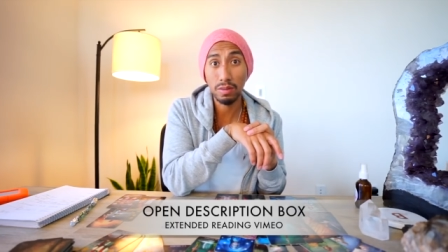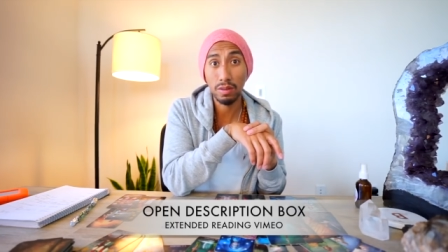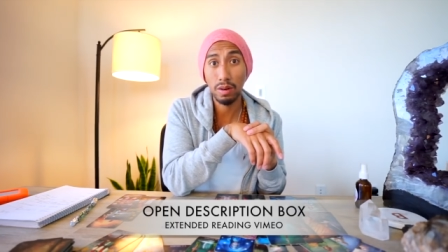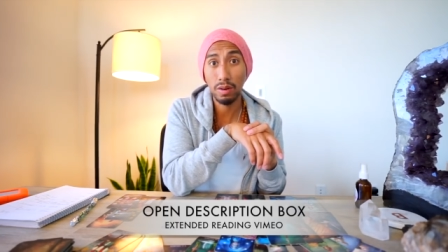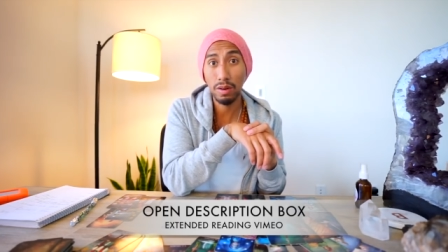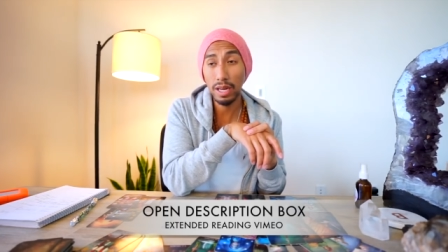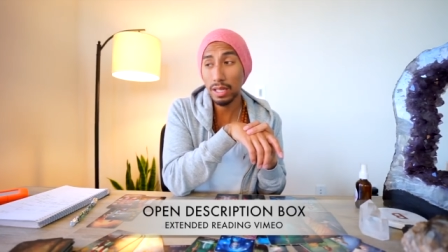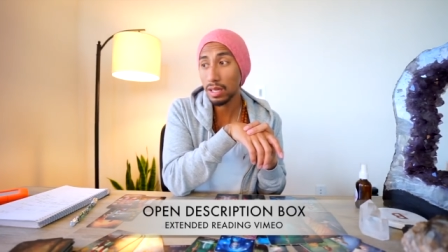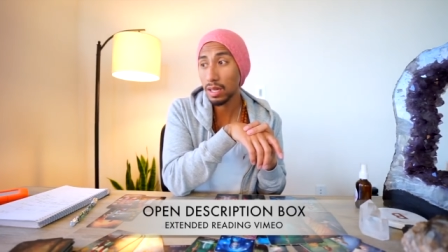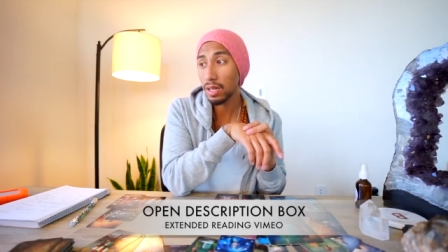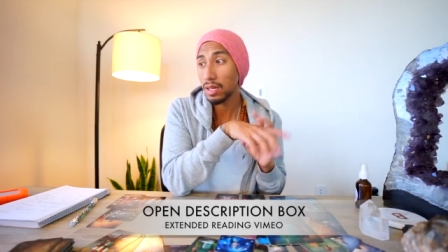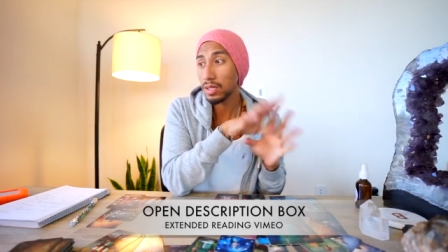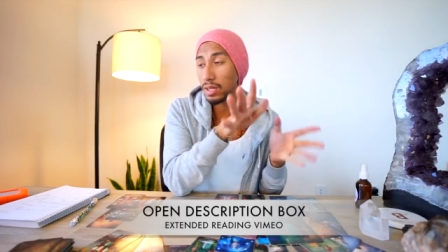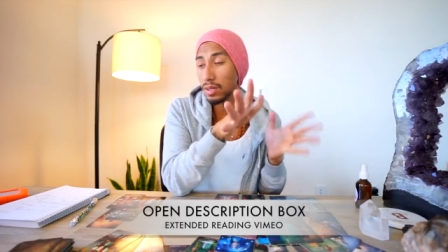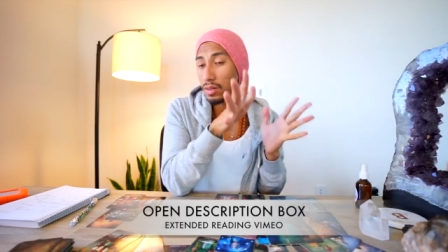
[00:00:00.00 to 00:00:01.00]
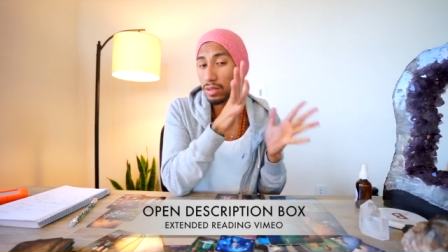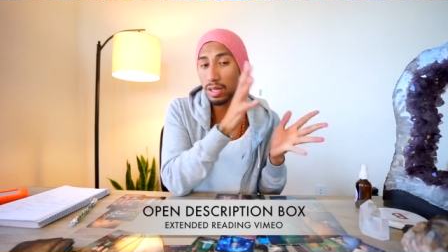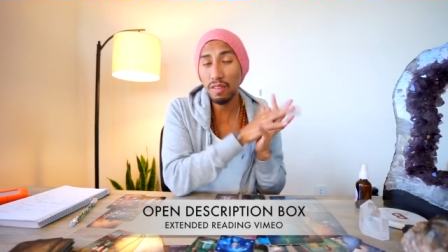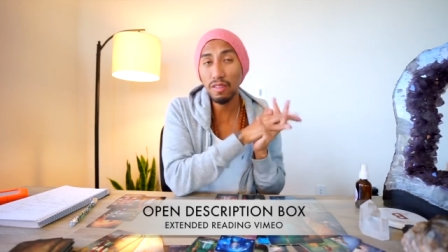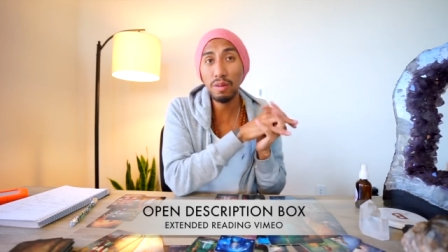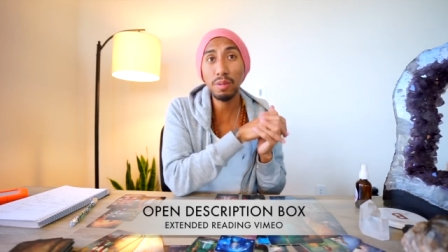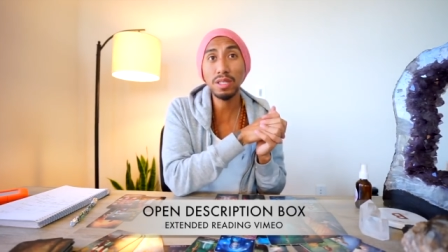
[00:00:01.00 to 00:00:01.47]
All right. So
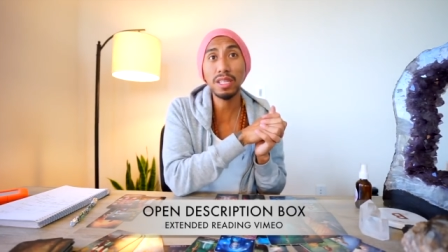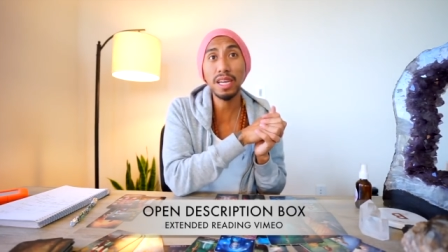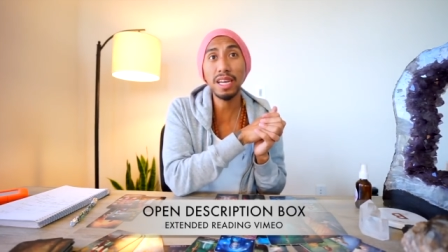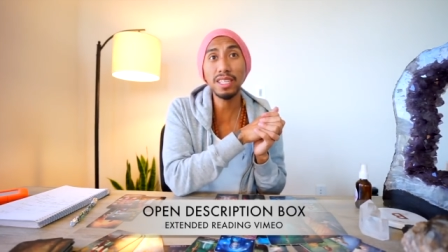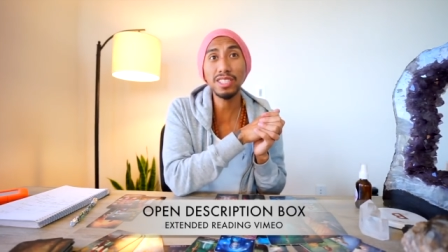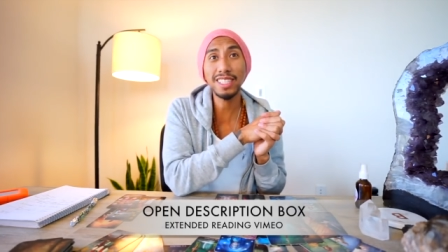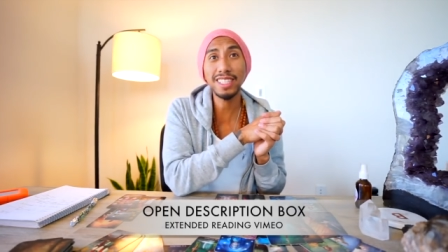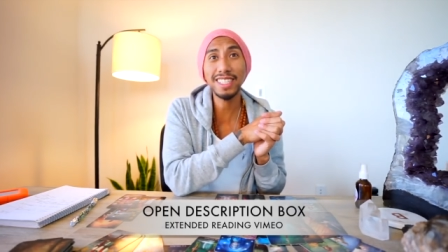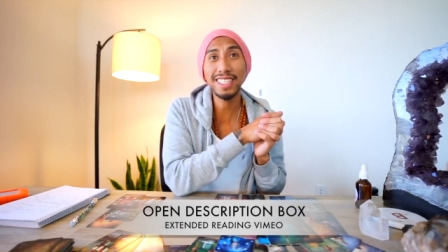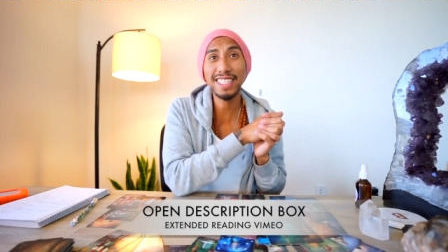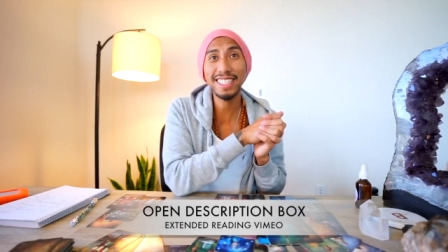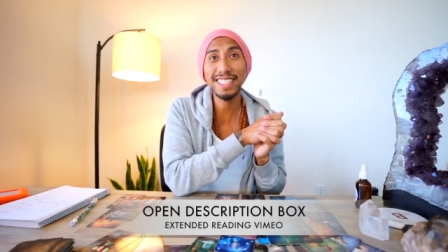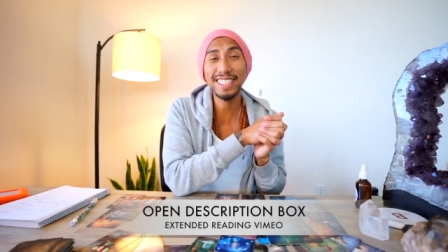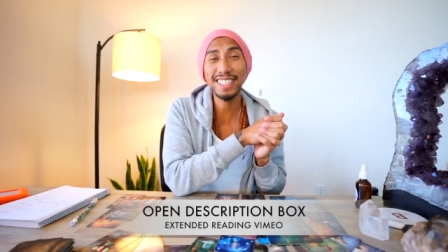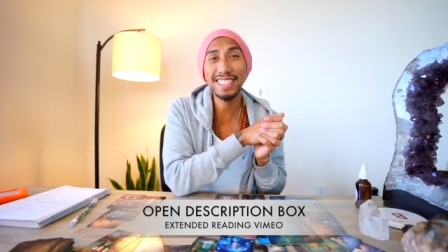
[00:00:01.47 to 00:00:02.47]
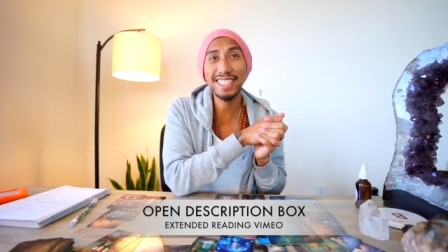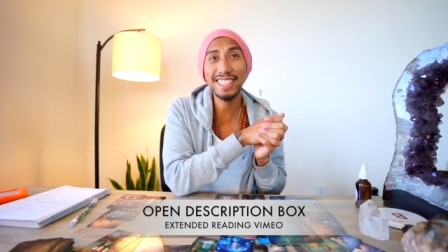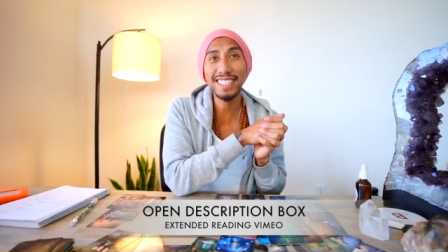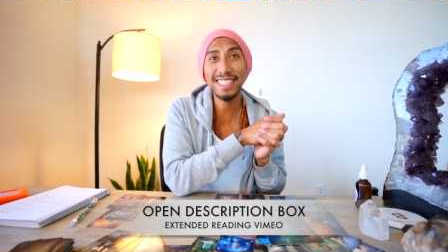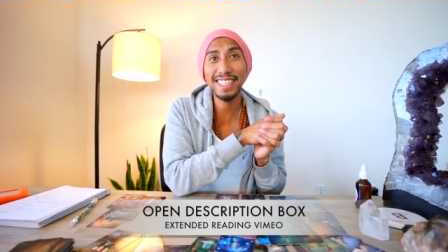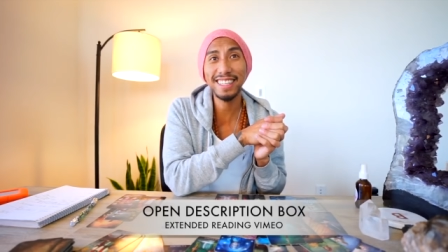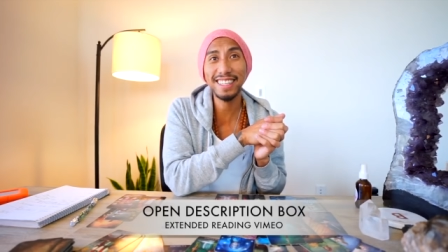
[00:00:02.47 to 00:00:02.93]
thank you very much, Sagis. I'll see you guys
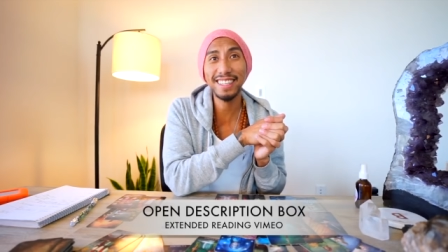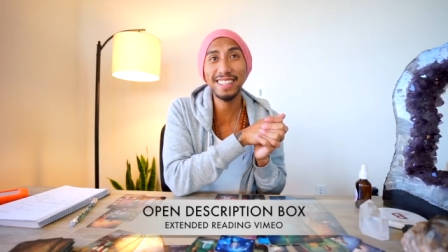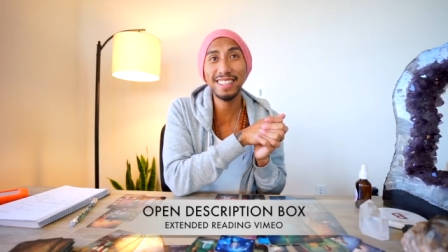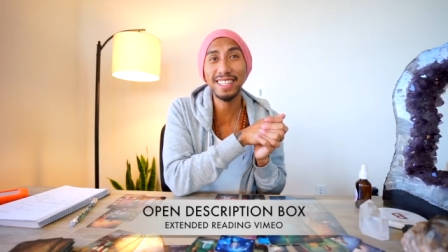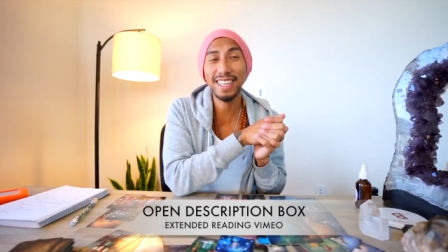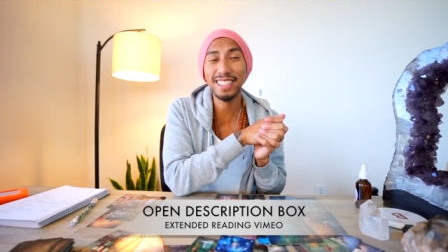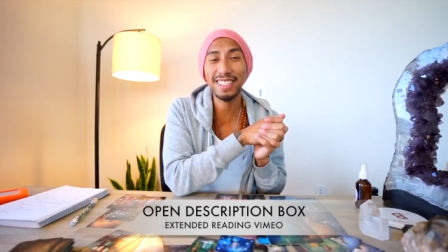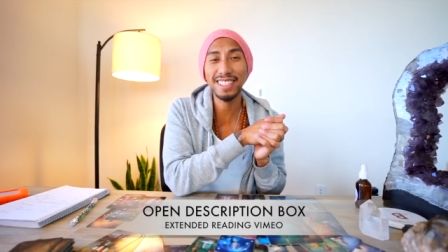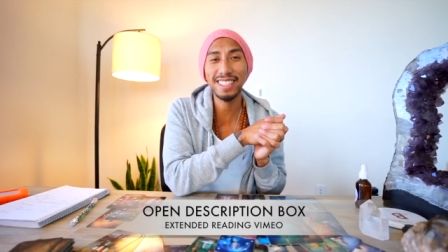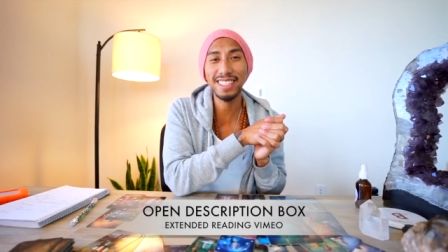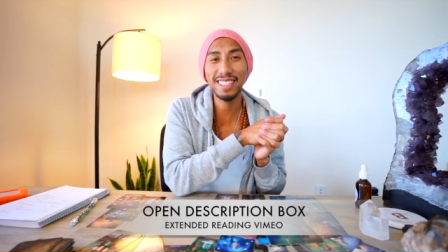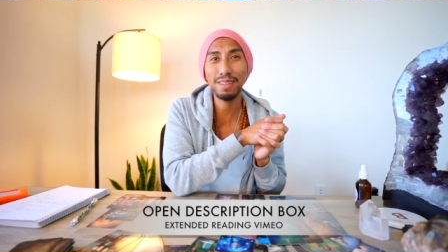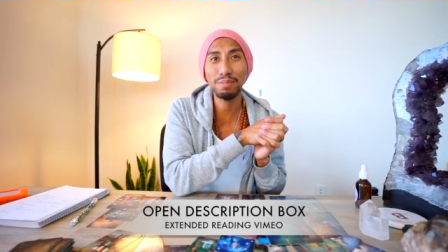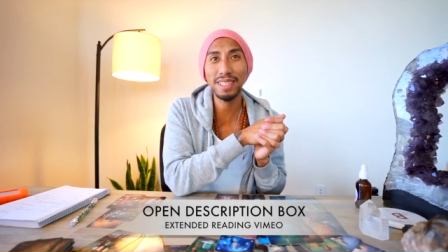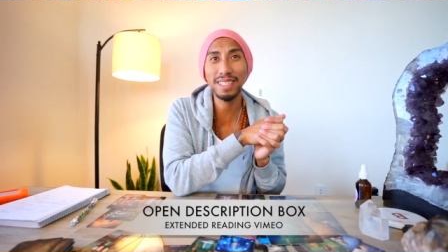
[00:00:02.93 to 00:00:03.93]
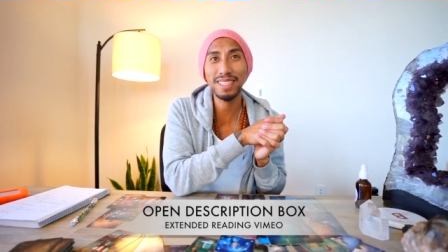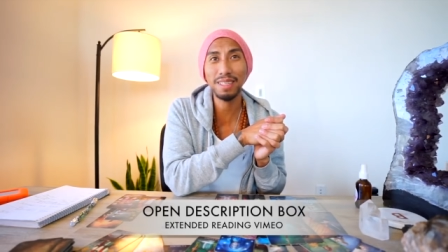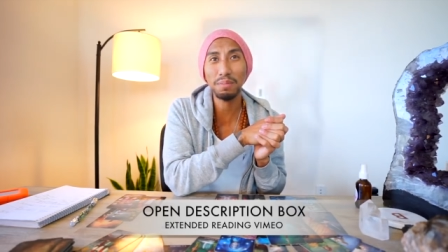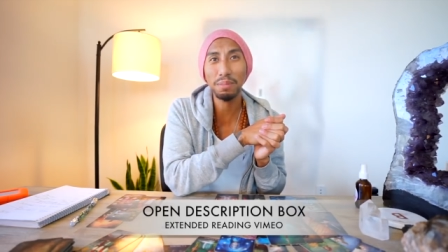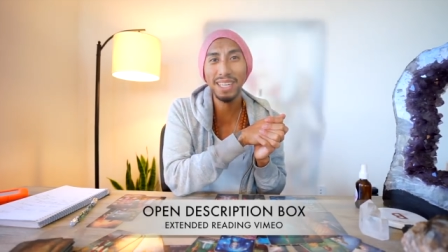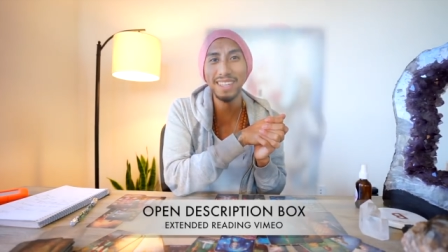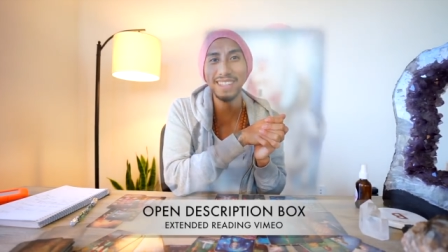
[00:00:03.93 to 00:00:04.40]
again. Next is the snippets.
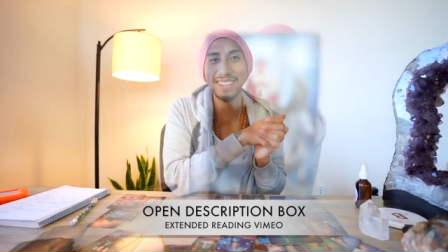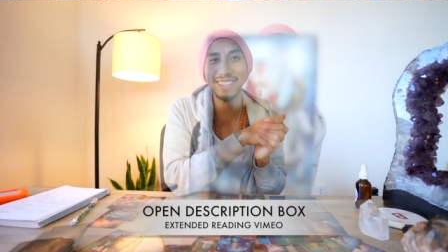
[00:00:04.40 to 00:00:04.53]
Bye.